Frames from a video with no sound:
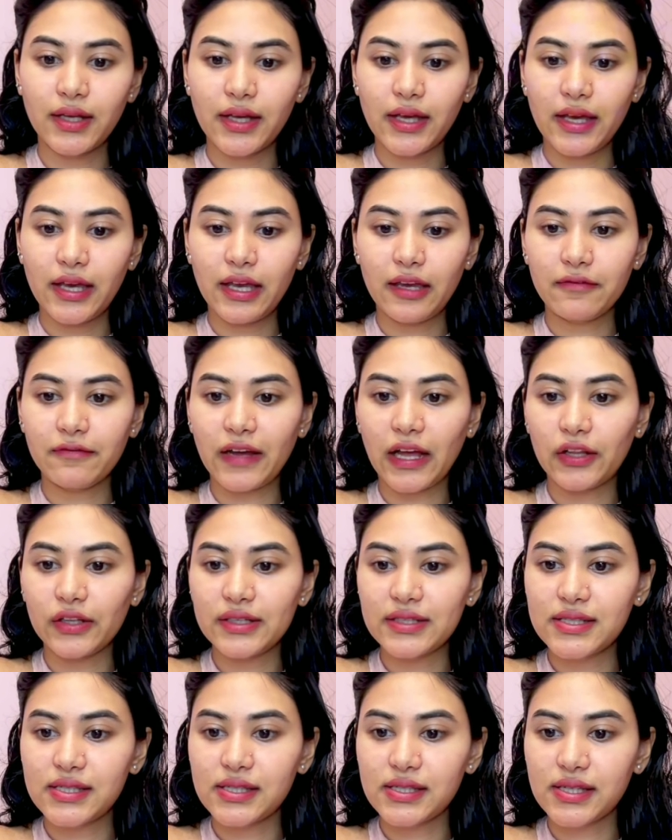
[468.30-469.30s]

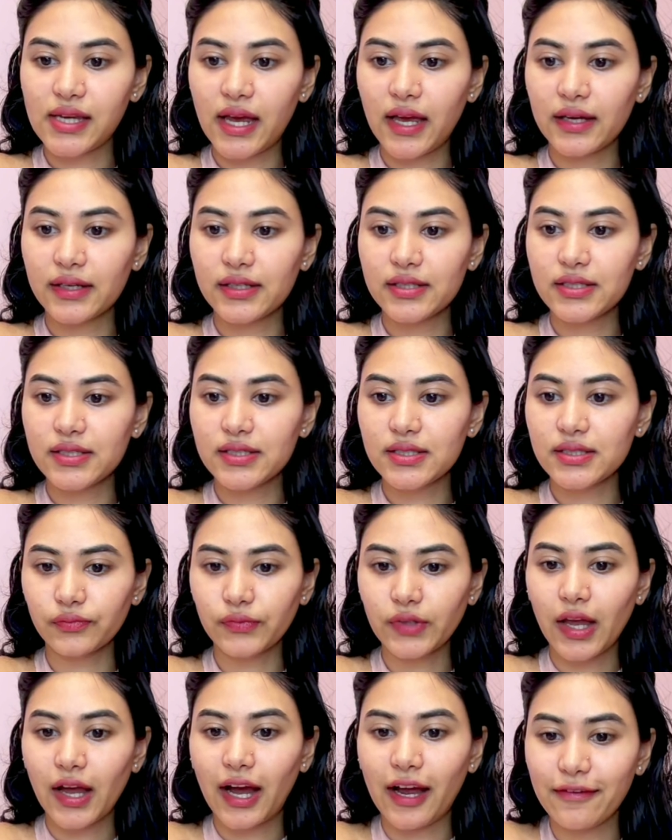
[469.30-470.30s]
Invalid syntax.
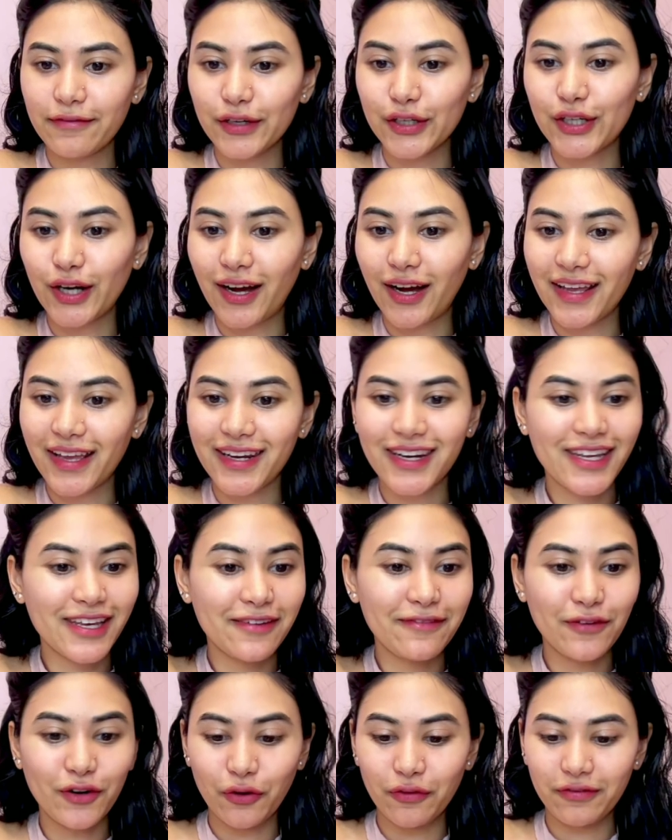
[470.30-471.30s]
I forgot an
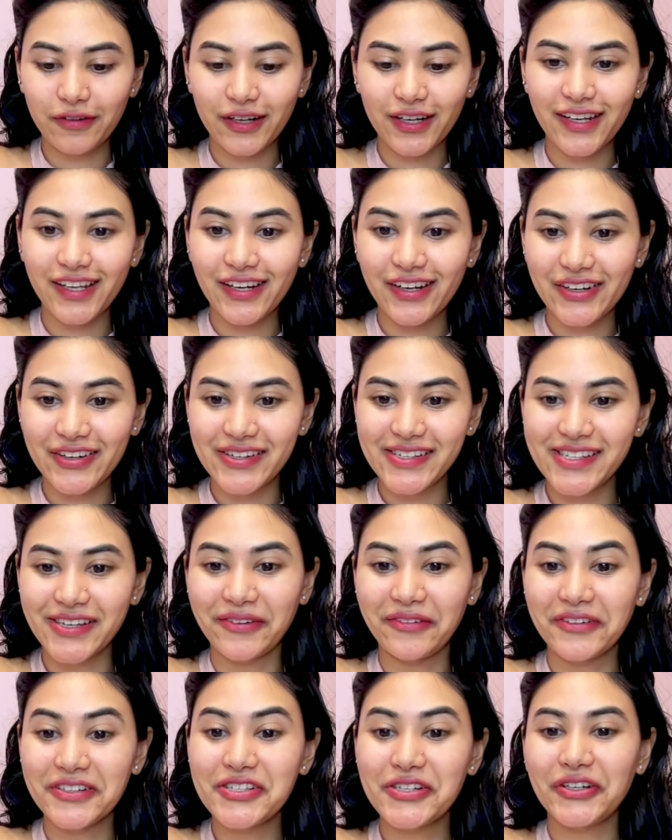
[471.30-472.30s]
if over here. So
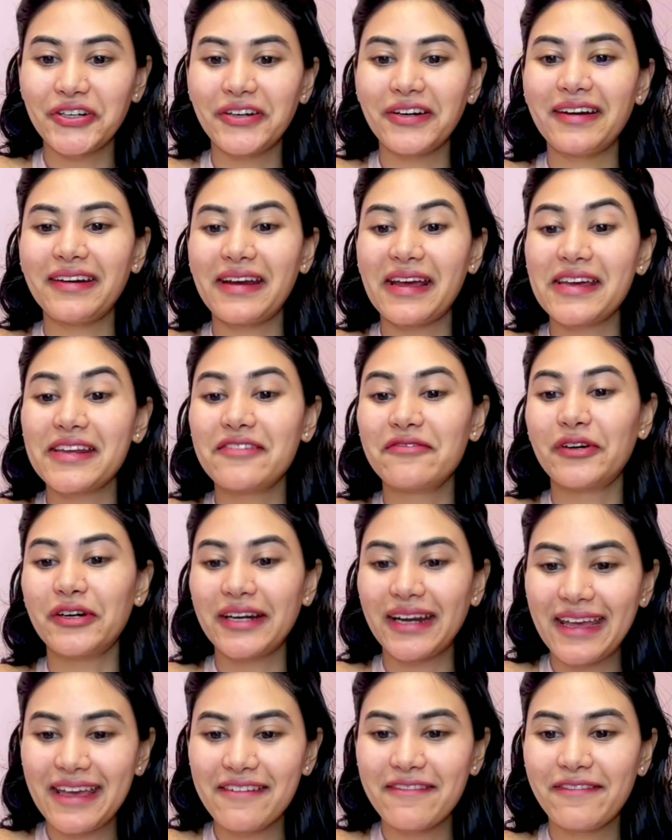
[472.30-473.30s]
return negative
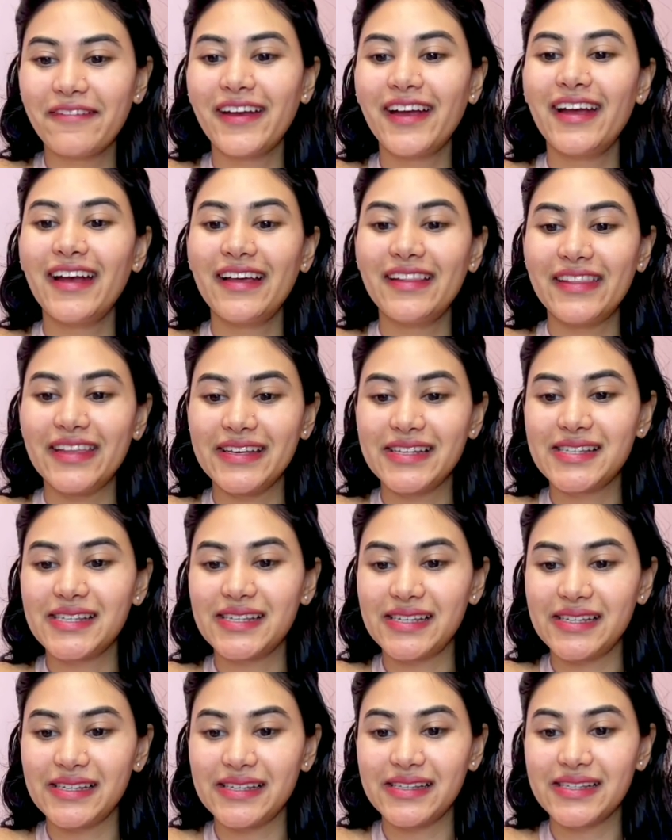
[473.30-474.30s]
1 if this
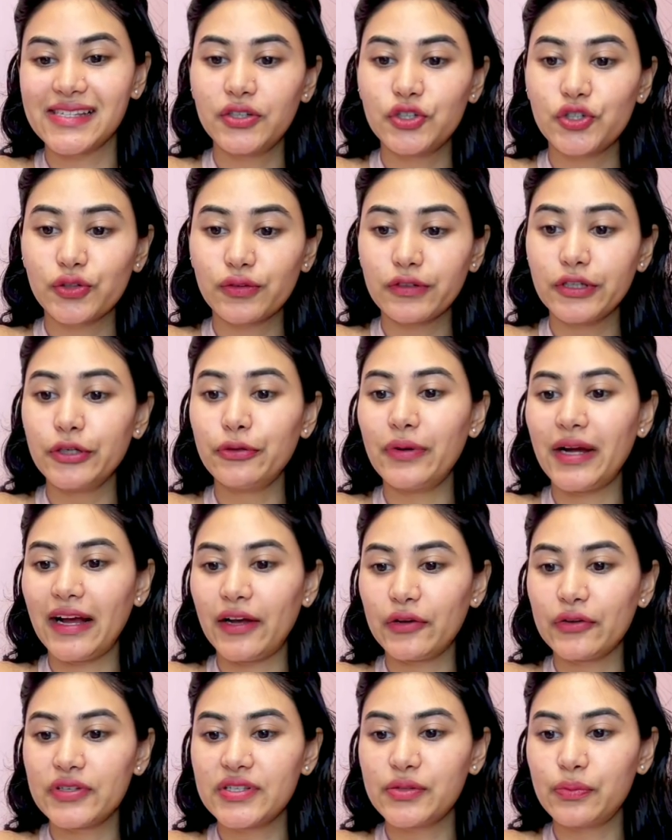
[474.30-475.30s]
is true,
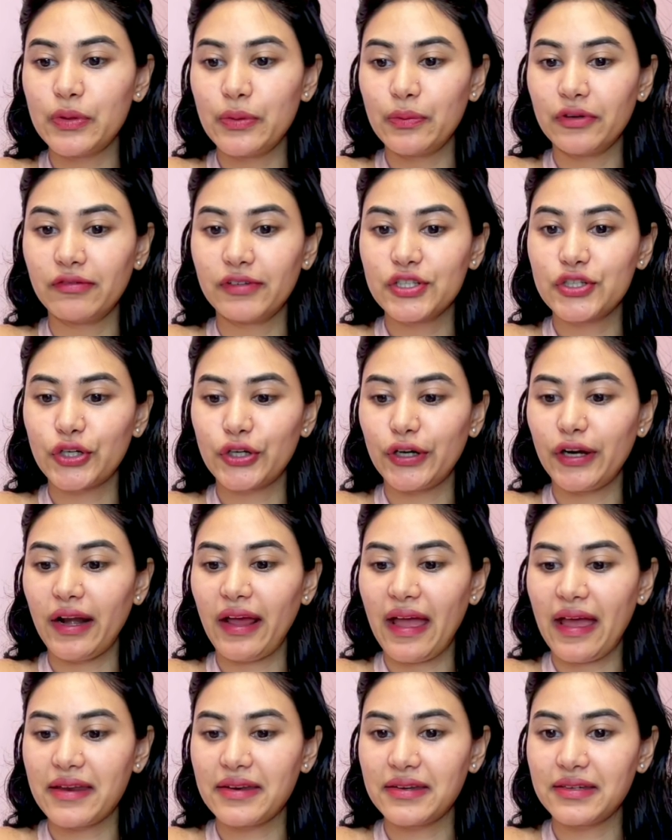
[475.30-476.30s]
else we would return
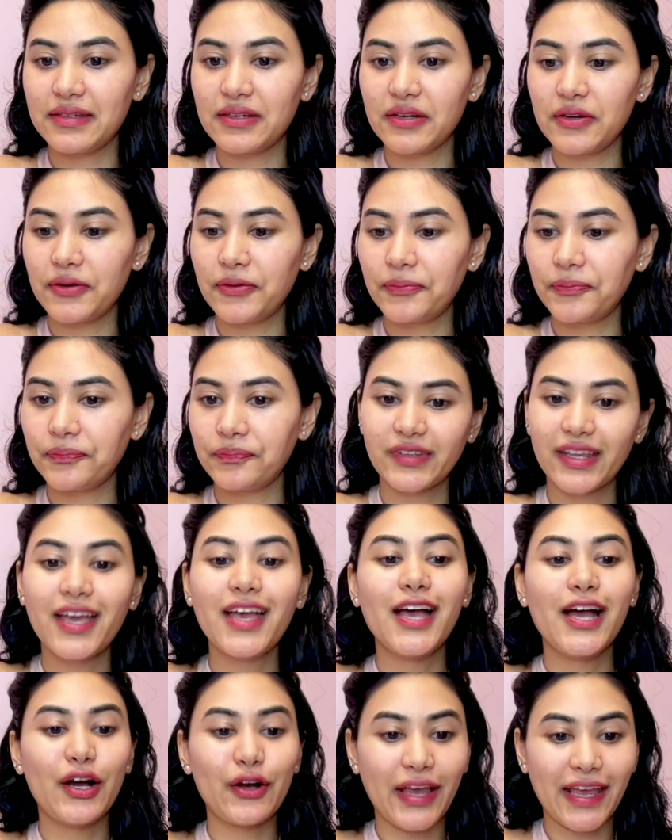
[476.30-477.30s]
end.
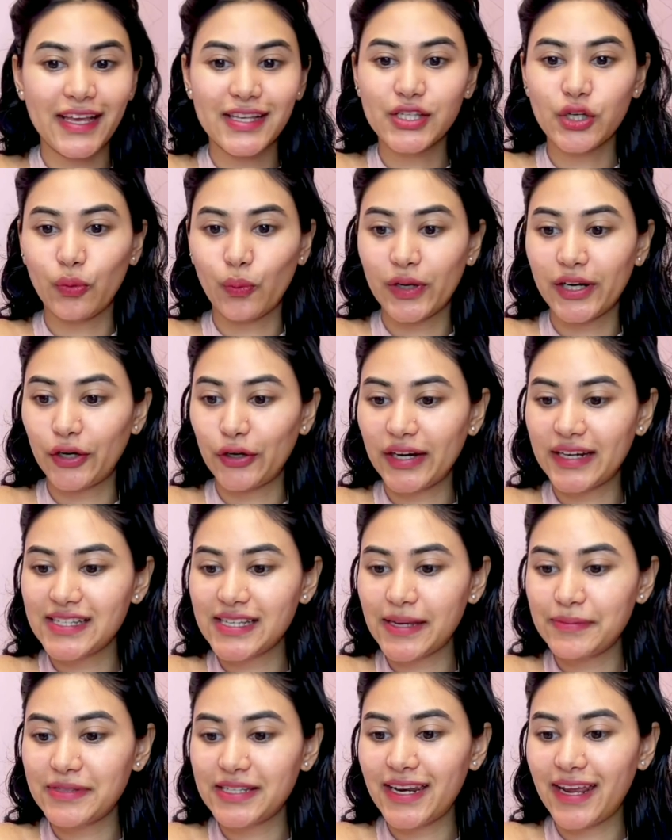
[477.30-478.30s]
Okay, so we are
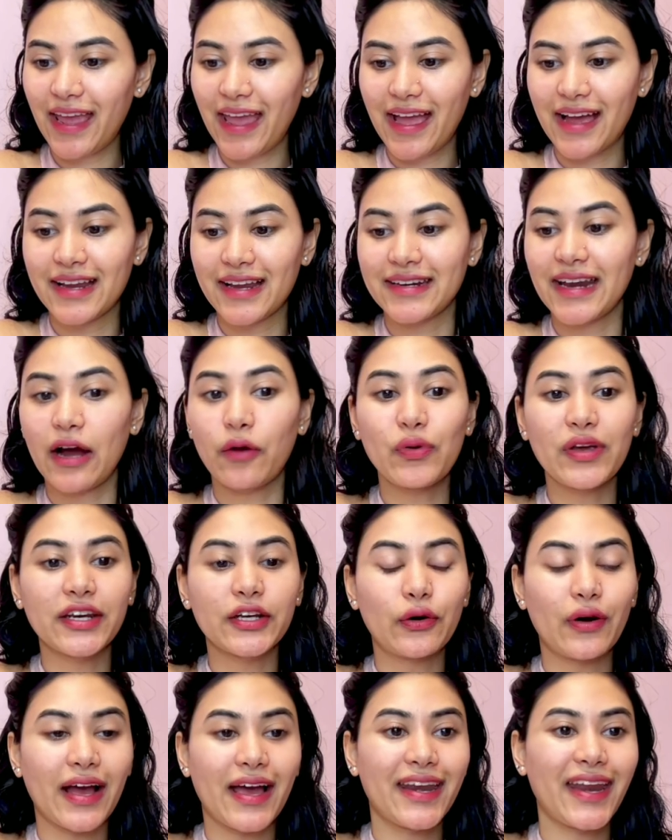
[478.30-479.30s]
accepted, and now we can
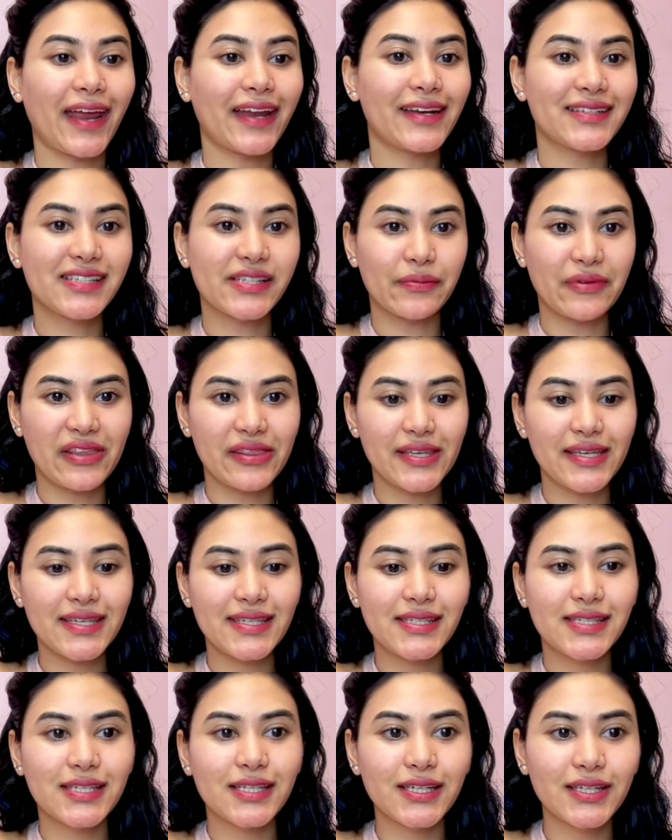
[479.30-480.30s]
go ahead and submit
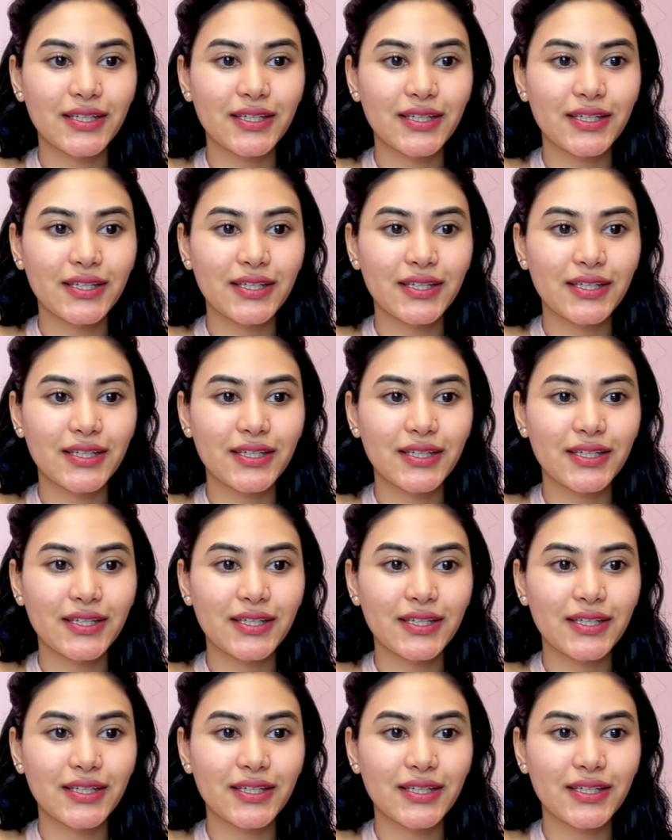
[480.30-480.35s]
this.